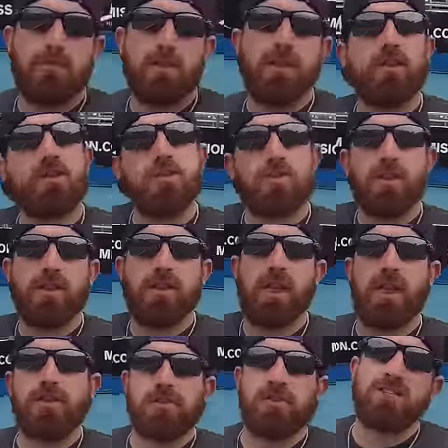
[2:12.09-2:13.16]
And there's a real
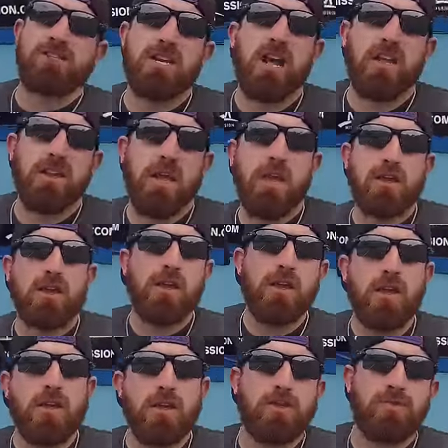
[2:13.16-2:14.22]
answer. It's not like
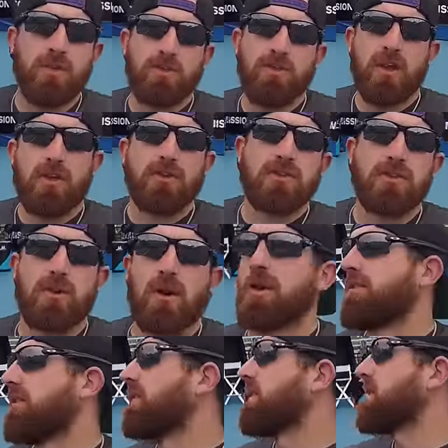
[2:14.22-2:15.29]
you flip the other two on
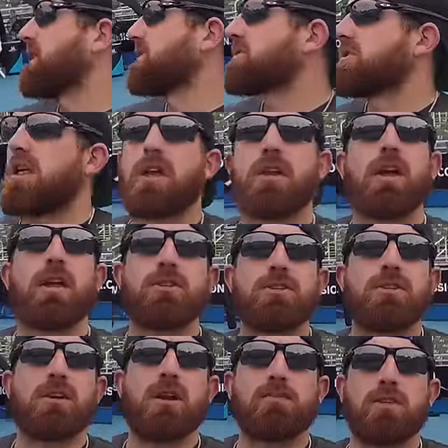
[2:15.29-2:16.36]
and then the kitchen light next to
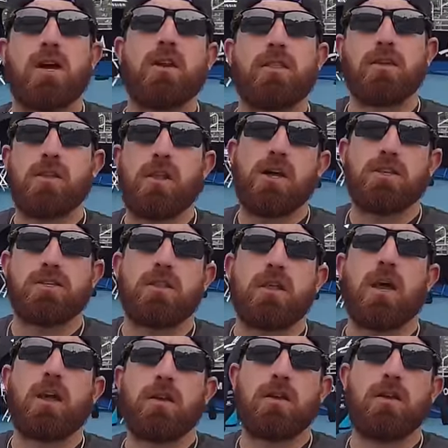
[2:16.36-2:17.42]
you comes on and the closet
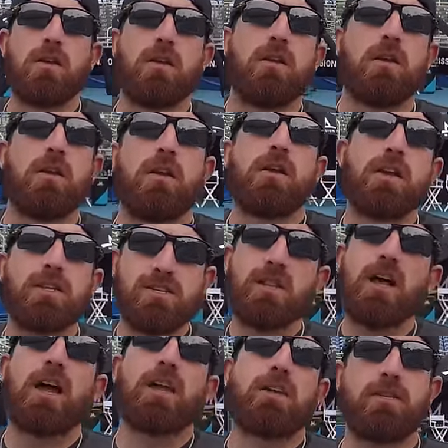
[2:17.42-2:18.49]
light. It's
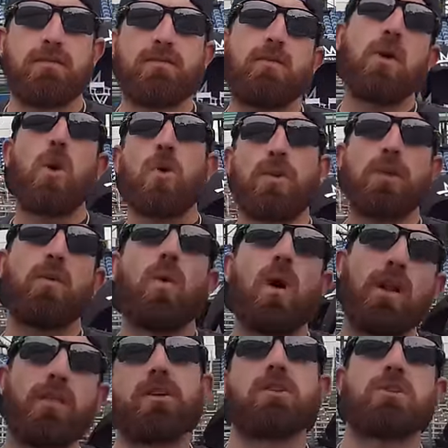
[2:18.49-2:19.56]
like only
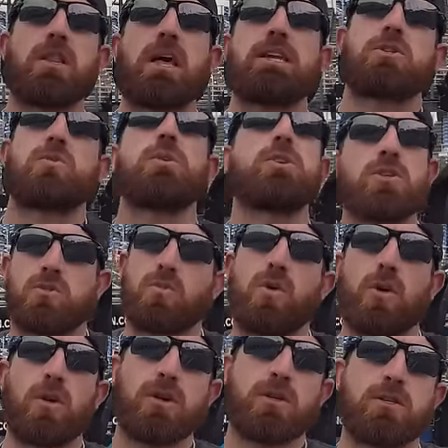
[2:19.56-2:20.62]
one of those light switches
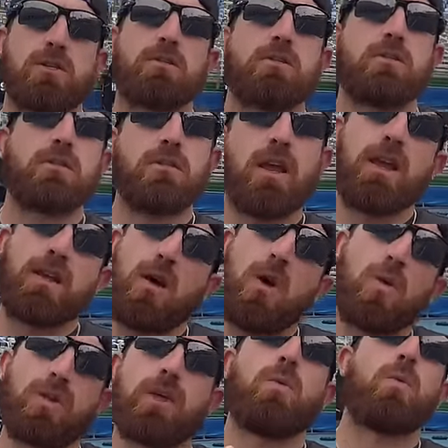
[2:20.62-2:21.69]
works and
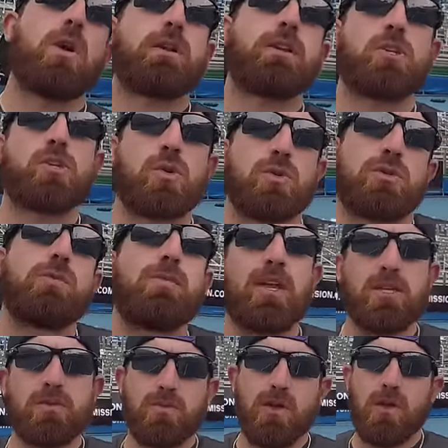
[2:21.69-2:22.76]
only one controls the
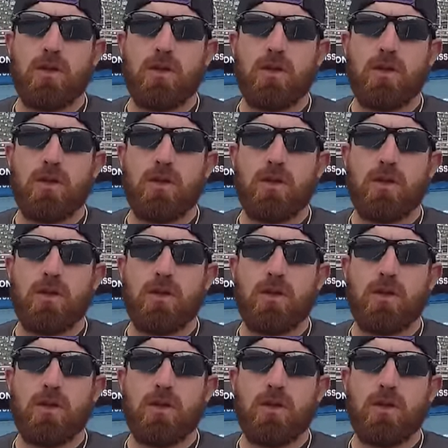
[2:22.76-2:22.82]
basement.